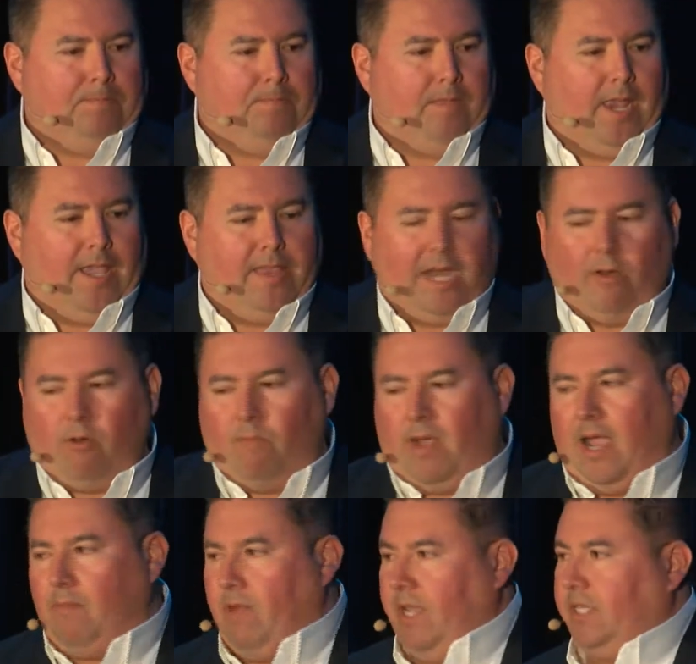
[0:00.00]
and then I
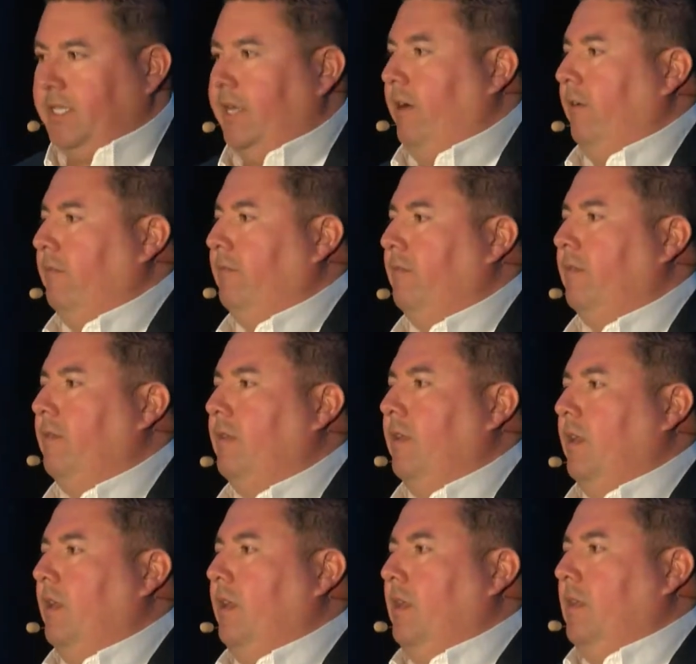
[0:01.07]
remind myself
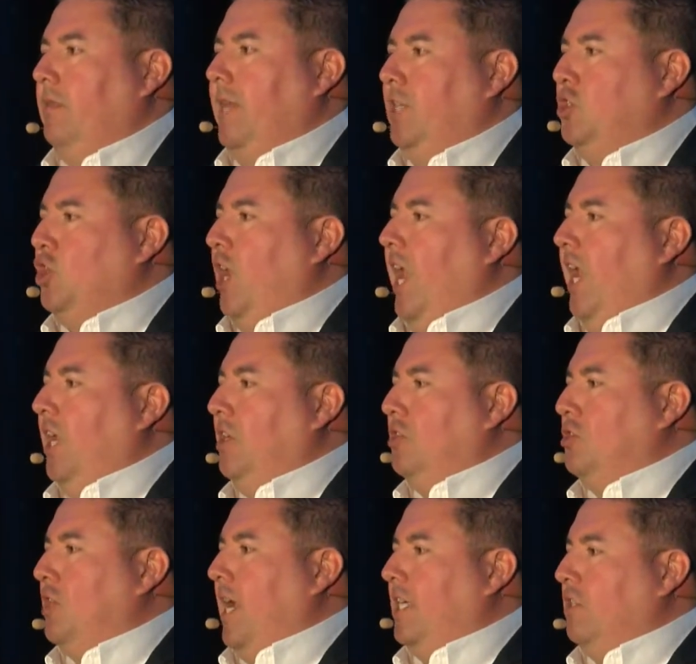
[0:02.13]
that
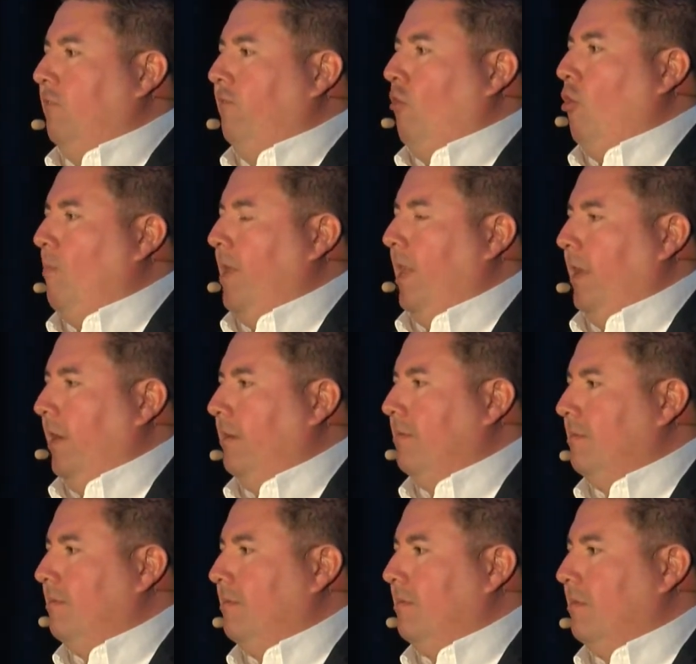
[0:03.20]
change has a formula.
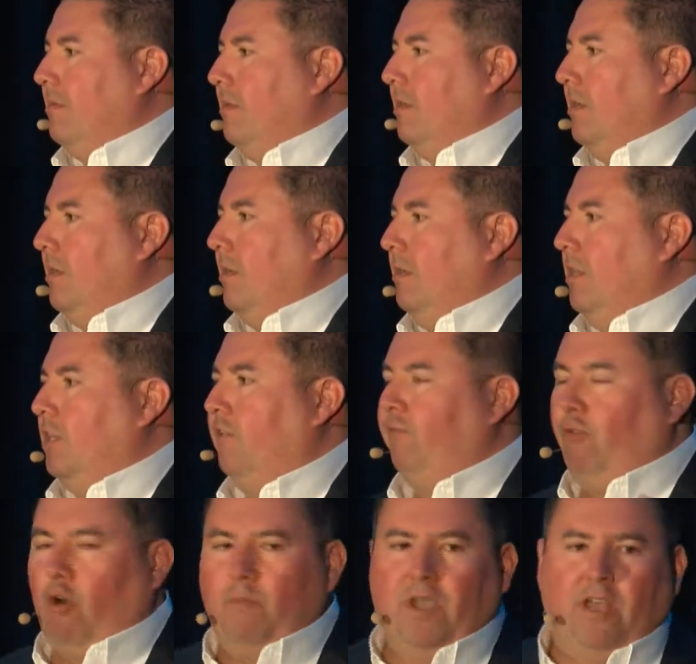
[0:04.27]
This
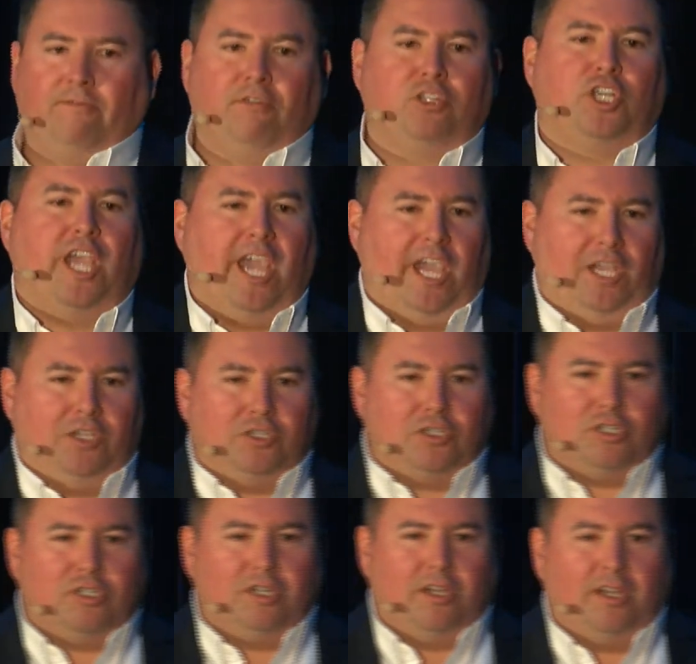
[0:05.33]
formula for
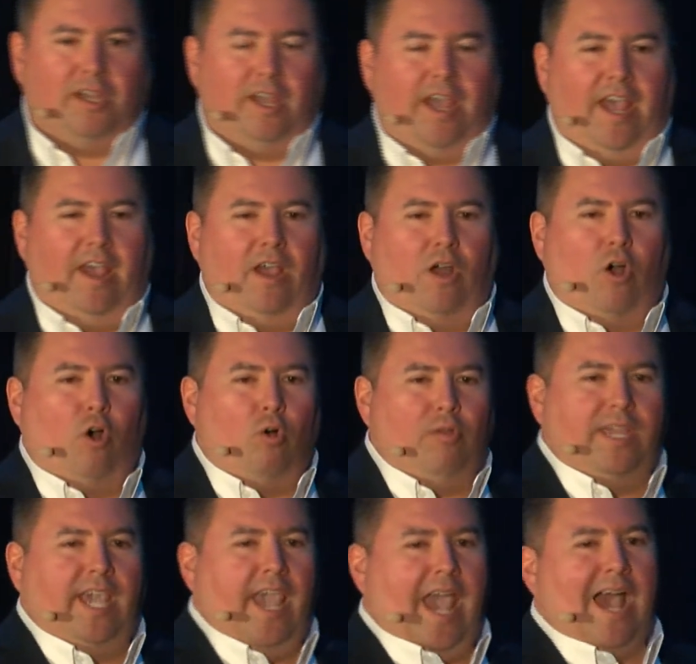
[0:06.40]
change
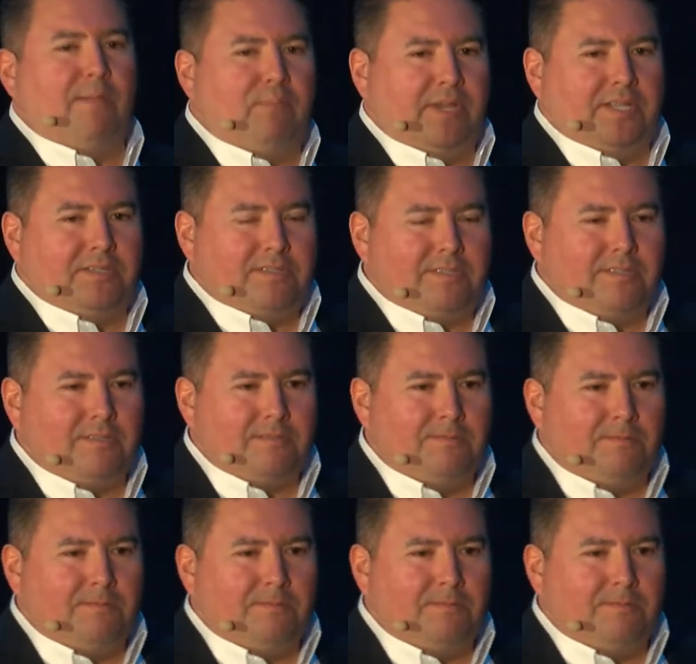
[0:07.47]
only happens